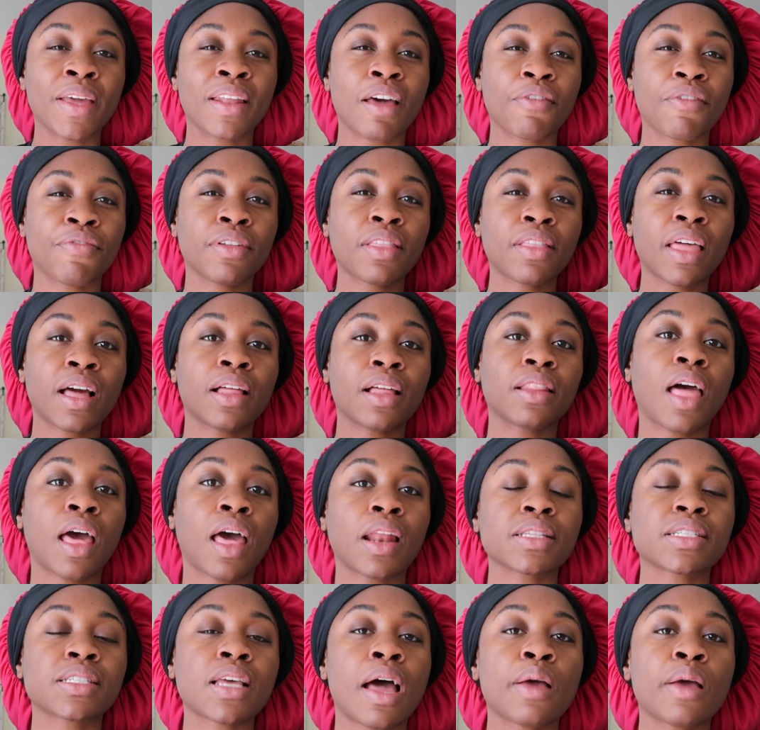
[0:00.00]
And I feel like a lot
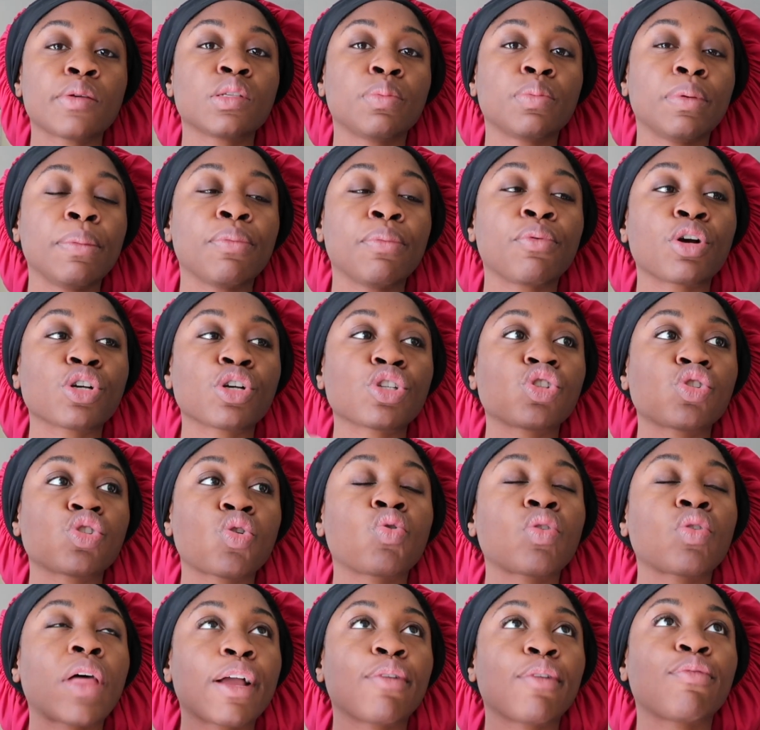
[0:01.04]
of times people are so
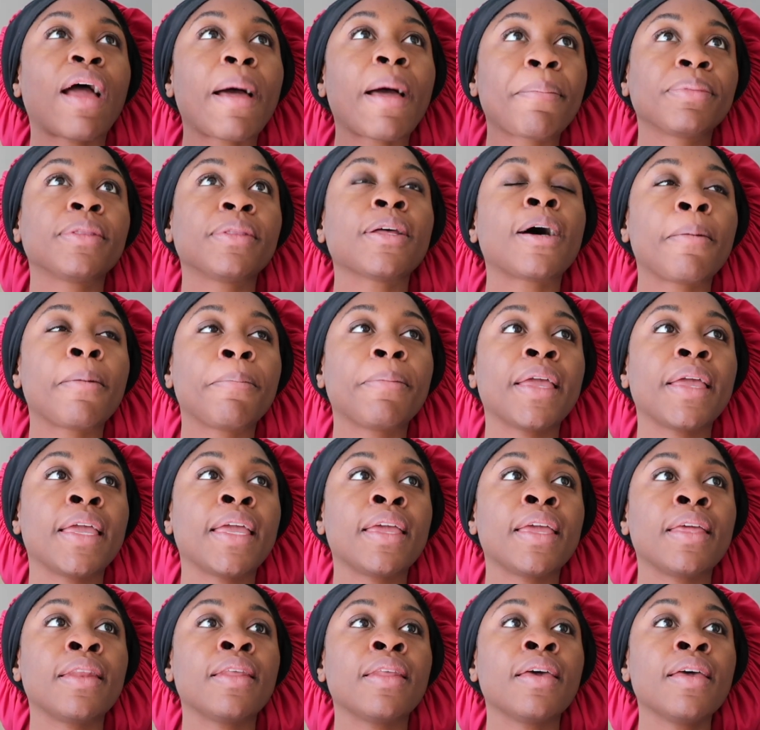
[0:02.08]
like wrapped up
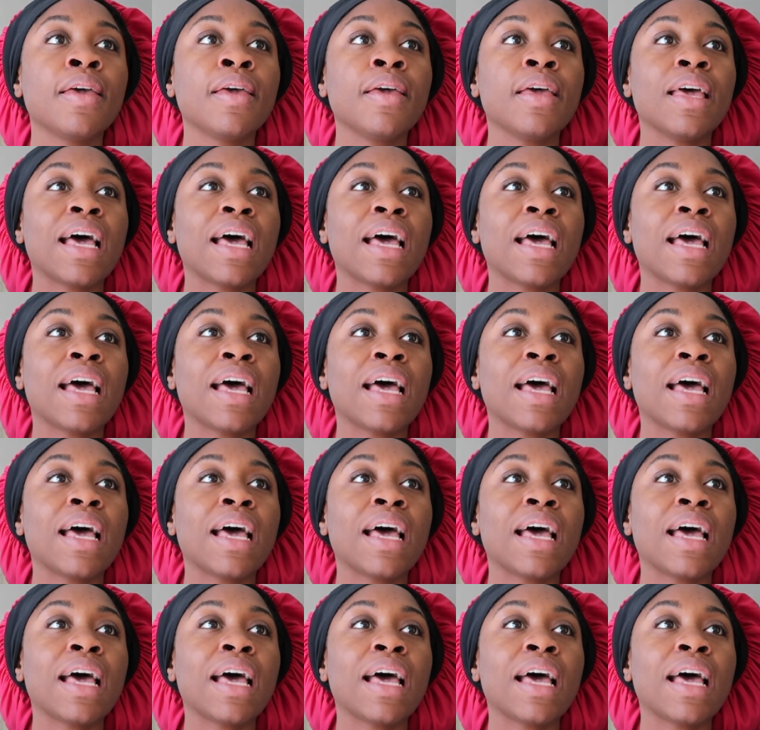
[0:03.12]
in